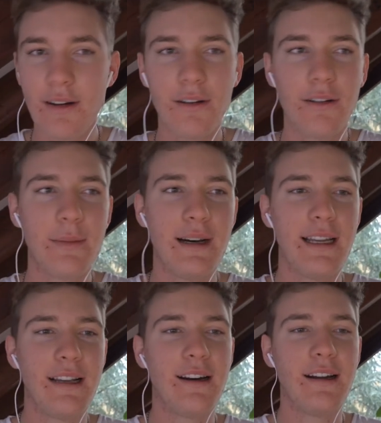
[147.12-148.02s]
Oh
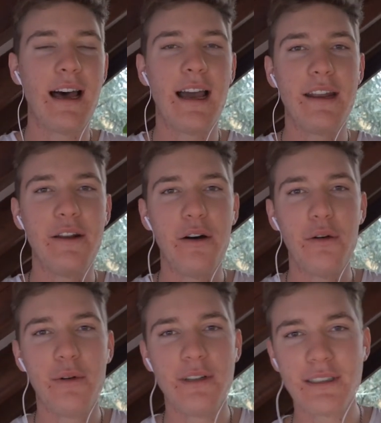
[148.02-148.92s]
my god, I
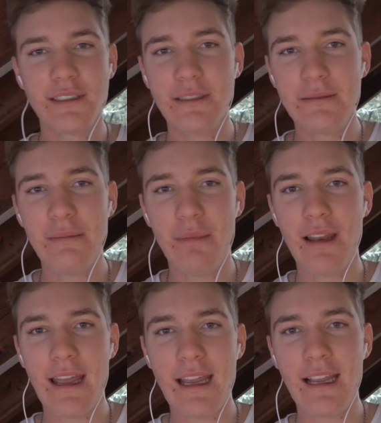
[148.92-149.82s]
know what is going to be
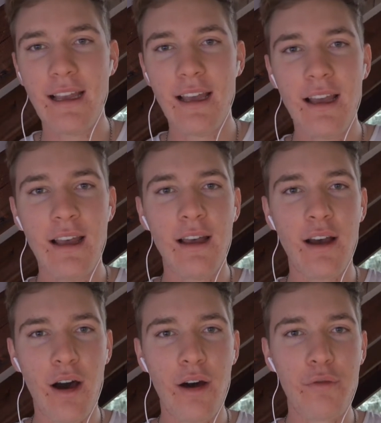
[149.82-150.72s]
playing
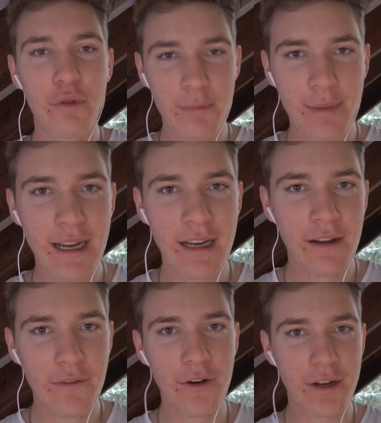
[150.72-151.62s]
on
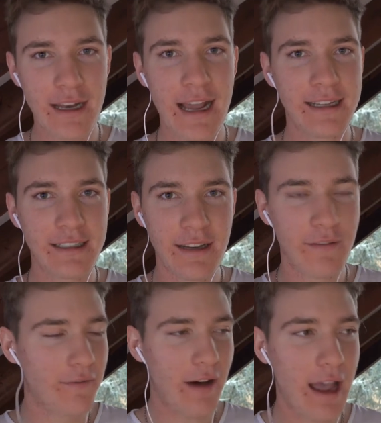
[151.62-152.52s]
repeat for the next
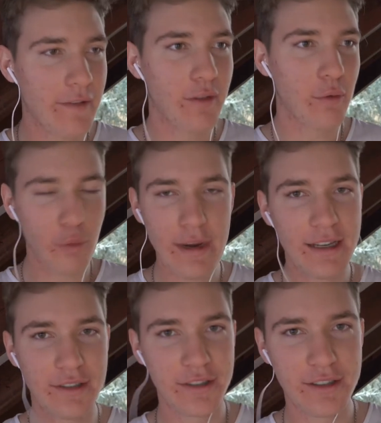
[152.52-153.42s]
5
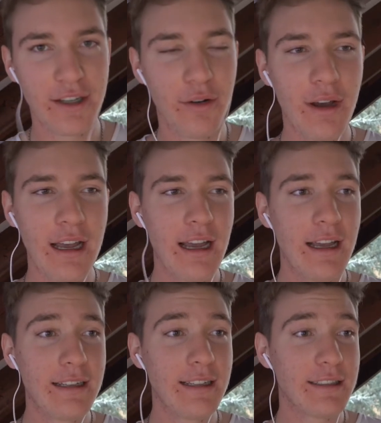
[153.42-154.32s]
weeks or so.
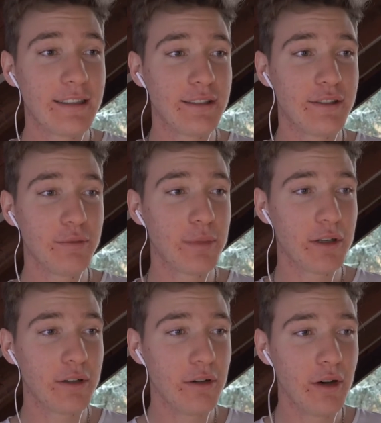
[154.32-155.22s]
This is
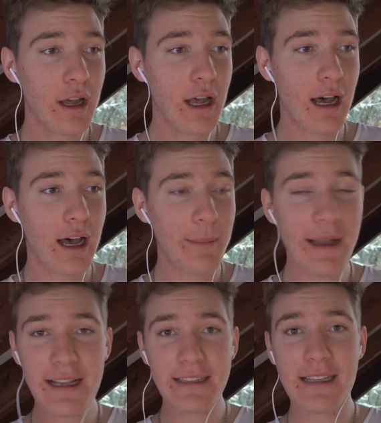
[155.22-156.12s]
super cool.
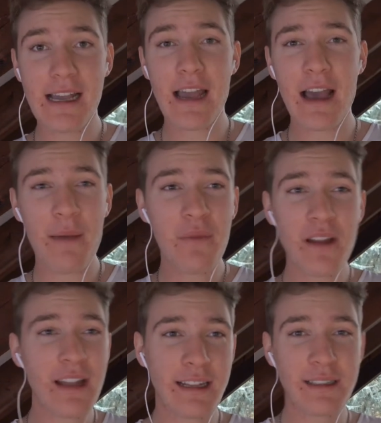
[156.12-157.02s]
And as I said, I'm
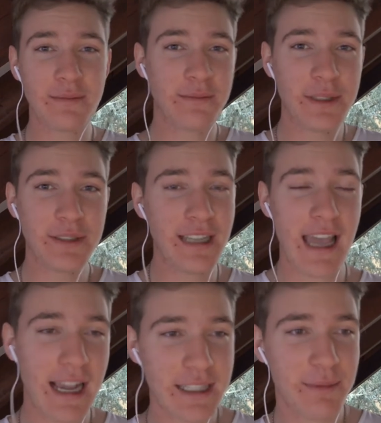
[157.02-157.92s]
not like the music
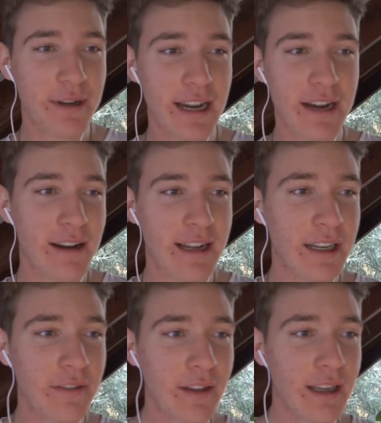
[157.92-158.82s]
expert here or
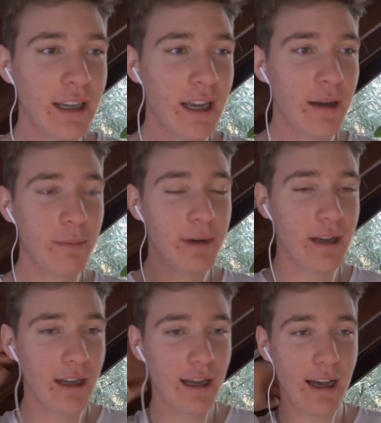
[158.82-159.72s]
anything,
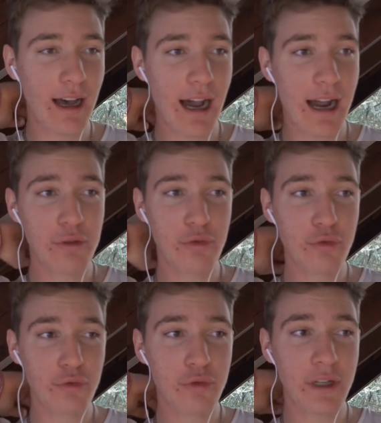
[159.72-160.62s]
but I
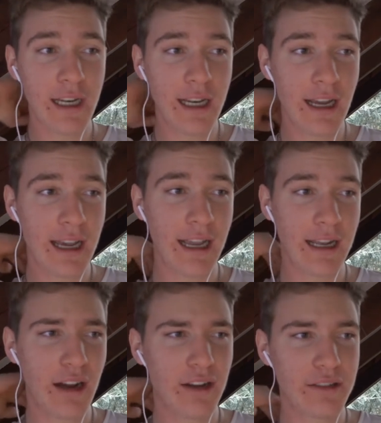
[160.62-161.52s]
really like,
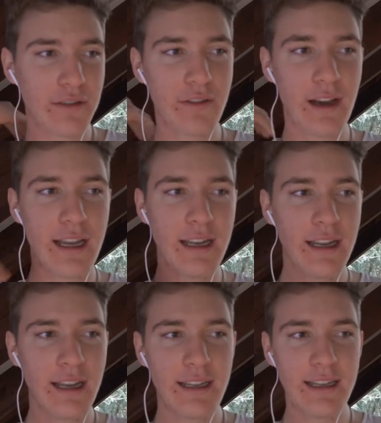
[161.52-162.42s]
and I also
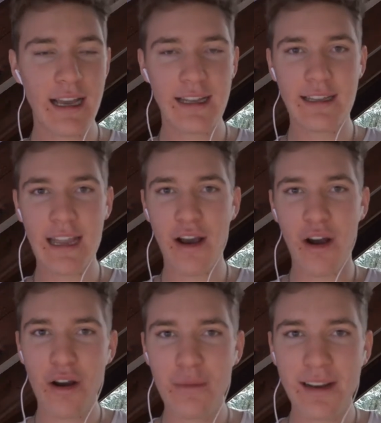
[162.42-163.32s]
find that they
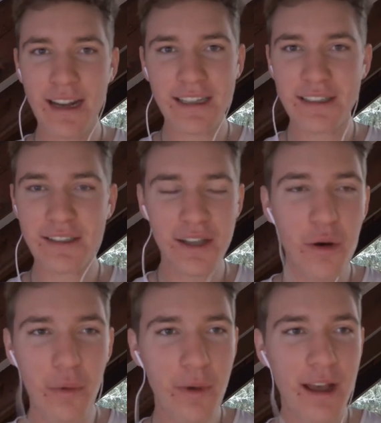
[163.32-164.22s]
harmonize
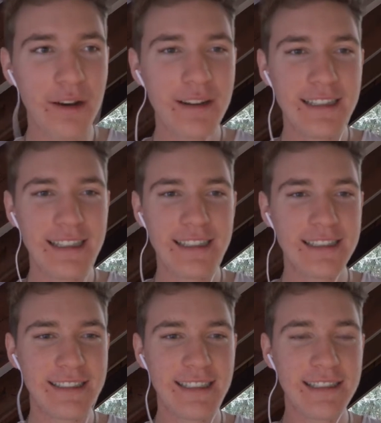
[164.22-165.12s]
so well.
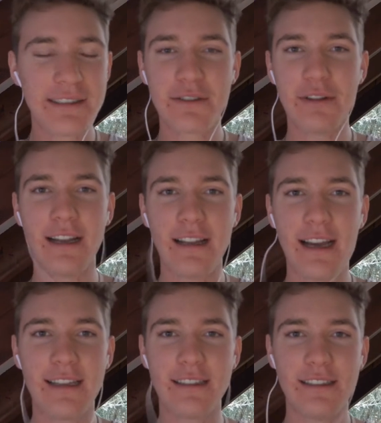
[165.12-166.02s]
It's great,
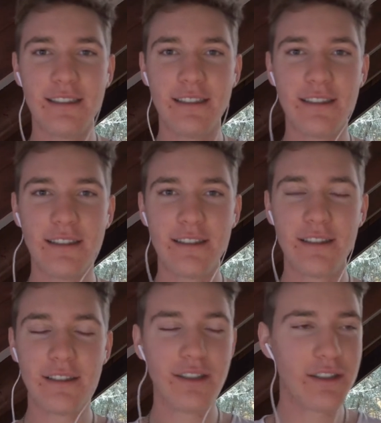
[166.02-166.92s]
guys.
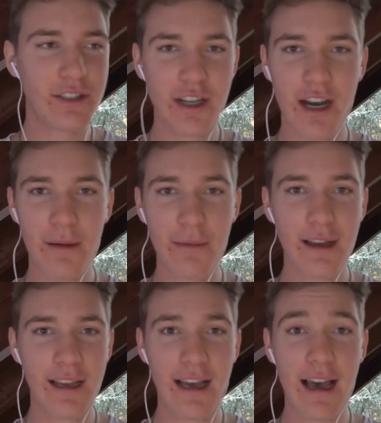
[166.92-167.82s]
Good
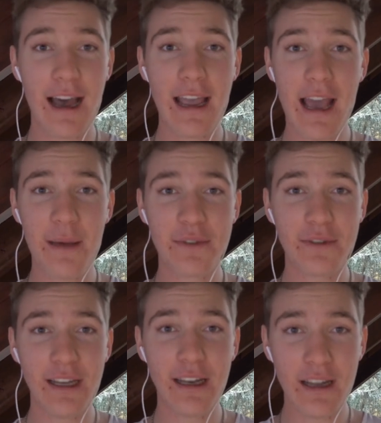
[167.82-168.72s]
job. I
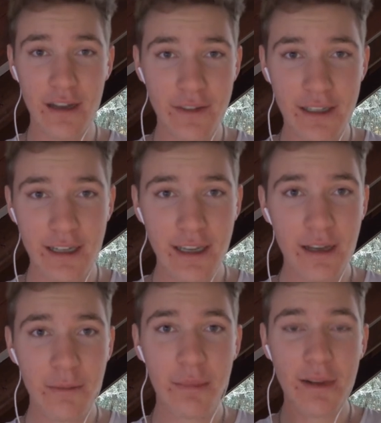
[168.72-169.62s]
absolutely love it.
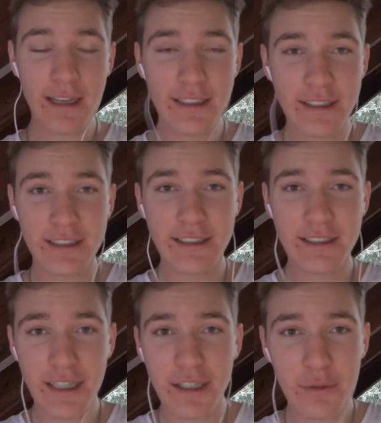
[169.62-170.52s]
Please just
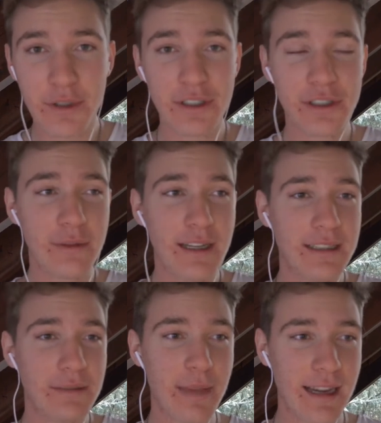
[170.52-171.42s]
continue what you're doing.
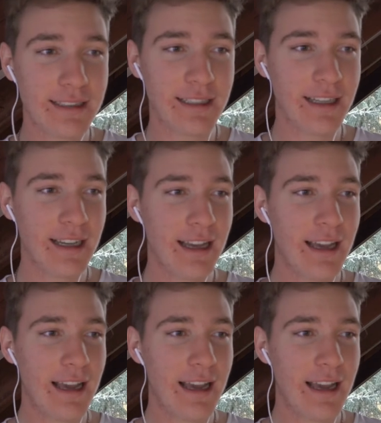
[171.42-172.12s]
It's amazing.